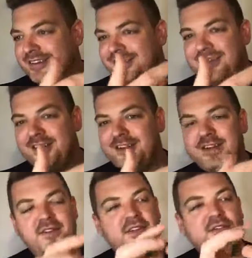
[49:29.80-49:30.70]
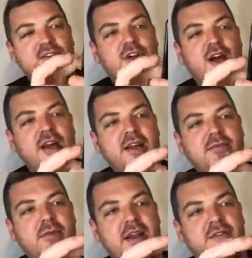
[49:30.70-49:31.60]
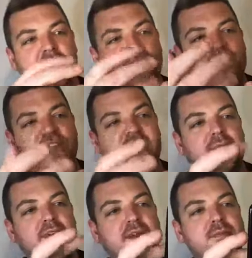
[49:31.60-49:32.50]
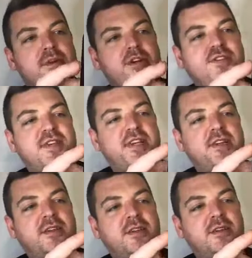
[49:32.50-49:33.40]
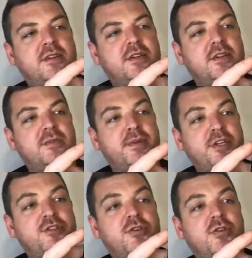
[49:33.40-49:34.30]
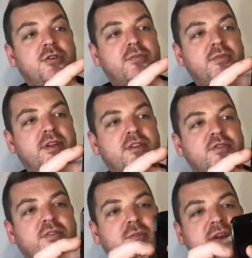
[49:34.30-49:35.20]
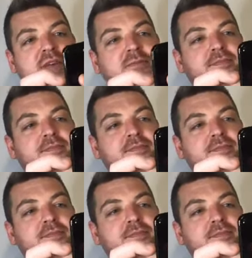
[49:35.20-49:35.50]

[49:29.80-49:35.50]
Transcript: you know, things are dying. Whenever you see something in BirchFEED, be sure that it's from me.